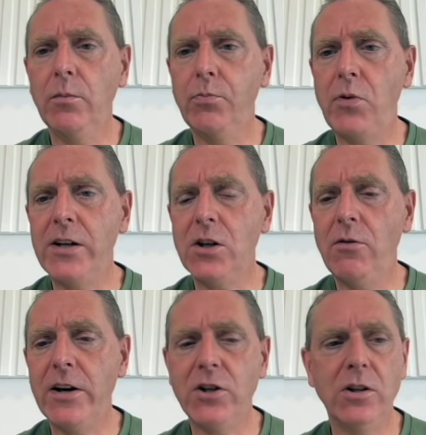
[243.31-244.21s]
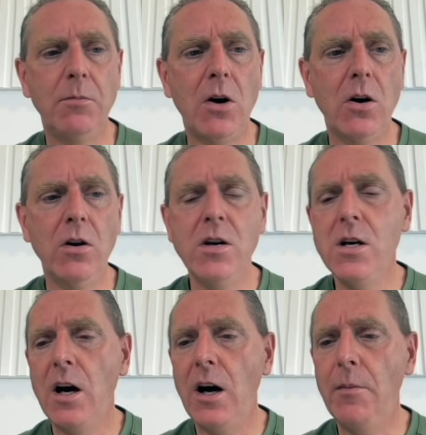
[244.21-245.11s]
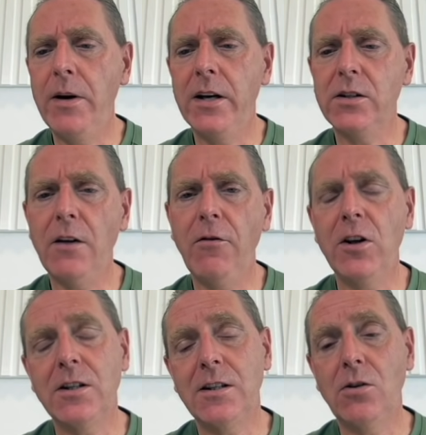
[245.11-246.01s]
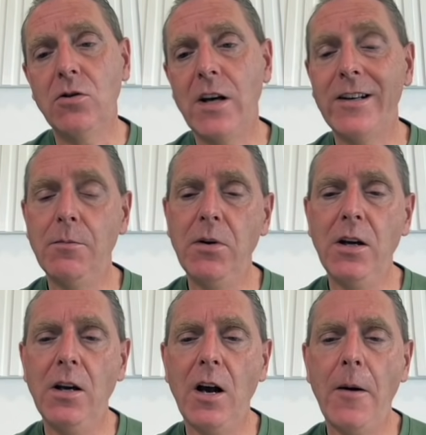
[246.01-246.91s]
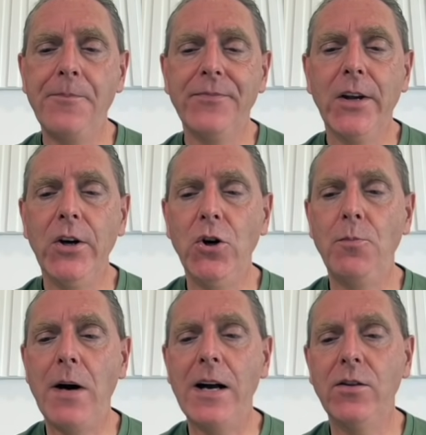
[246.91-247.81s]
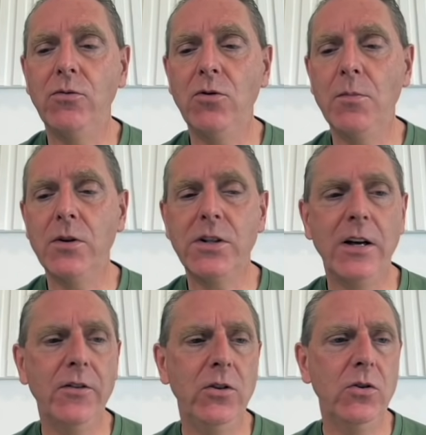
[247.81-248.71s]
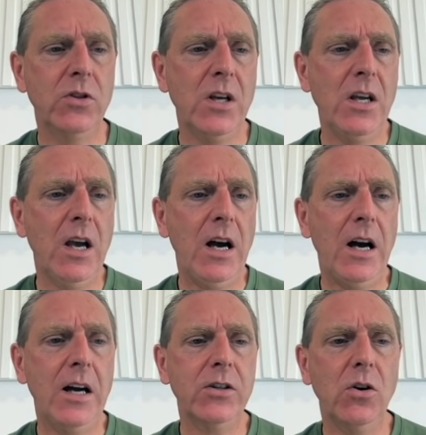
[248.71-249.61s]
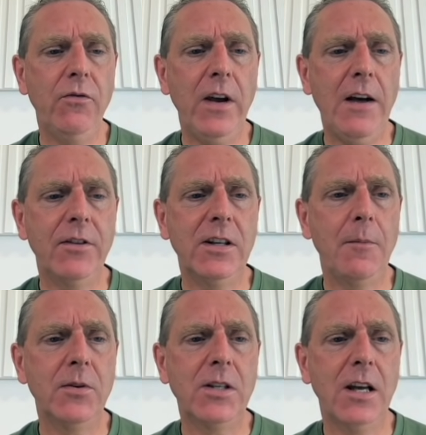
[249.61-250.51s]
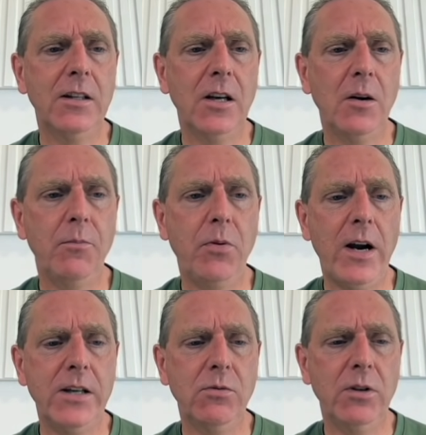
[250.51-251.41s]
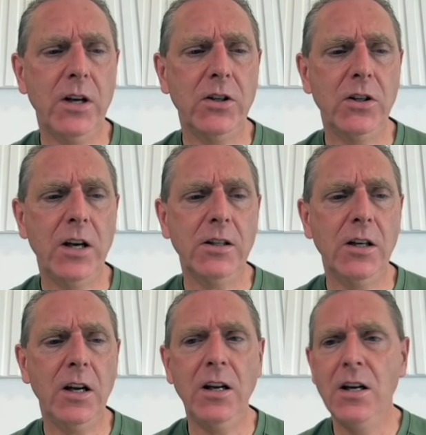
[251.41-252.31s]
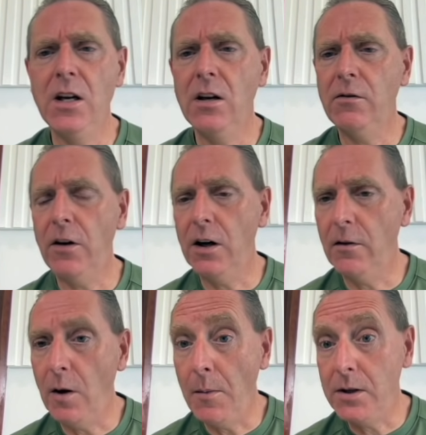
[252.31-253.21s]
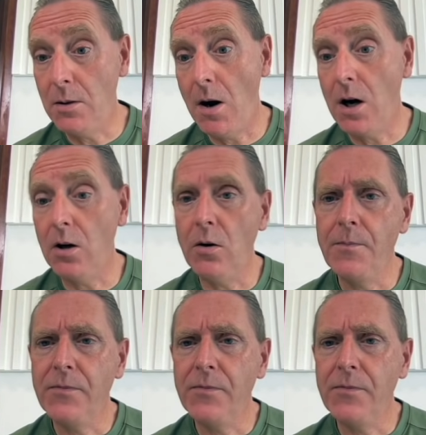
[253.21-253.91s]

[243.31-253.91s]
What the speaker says: price correction tomorrow, because if this turns out to be, you know, buy the rumor, sell the news. So if we have a 10% price reduction yesterday, tomorrow,